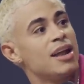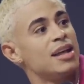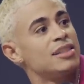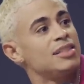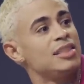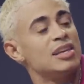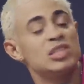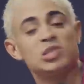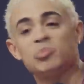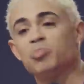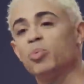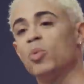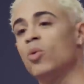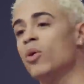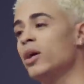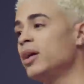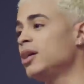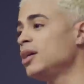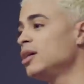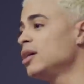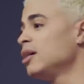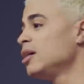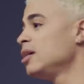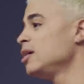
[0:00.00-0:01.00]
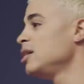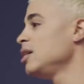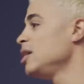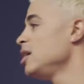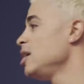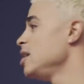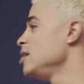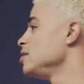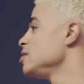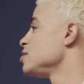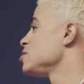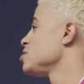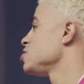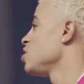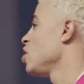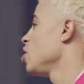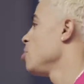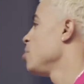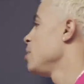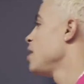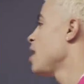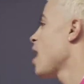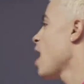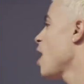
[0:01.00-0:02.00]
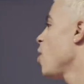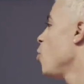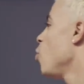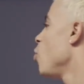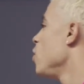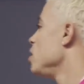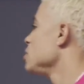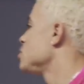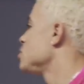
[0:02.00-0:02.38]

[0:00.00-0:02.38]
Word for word: and at this point in the sermon, I